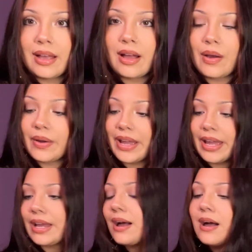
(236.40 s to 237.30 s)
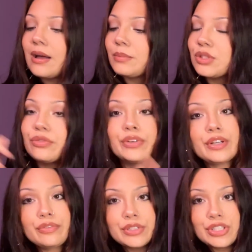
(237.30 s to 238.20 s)
Okay, so for your
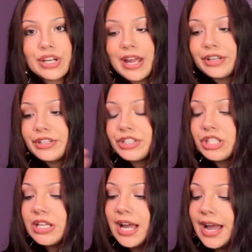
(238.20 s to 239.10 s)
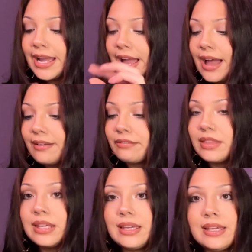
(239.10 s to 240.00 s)
future energy, I have
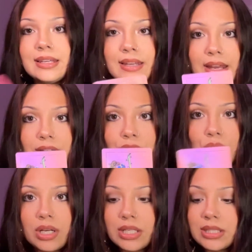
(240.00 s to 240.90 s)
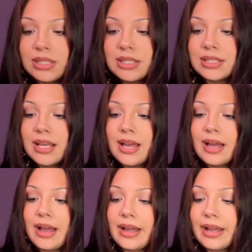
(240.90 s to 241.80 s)
the Knight of Wands,
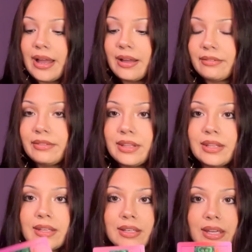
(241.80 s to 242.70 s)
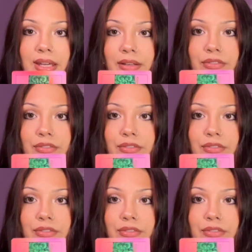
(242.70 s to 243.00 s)
I have the King of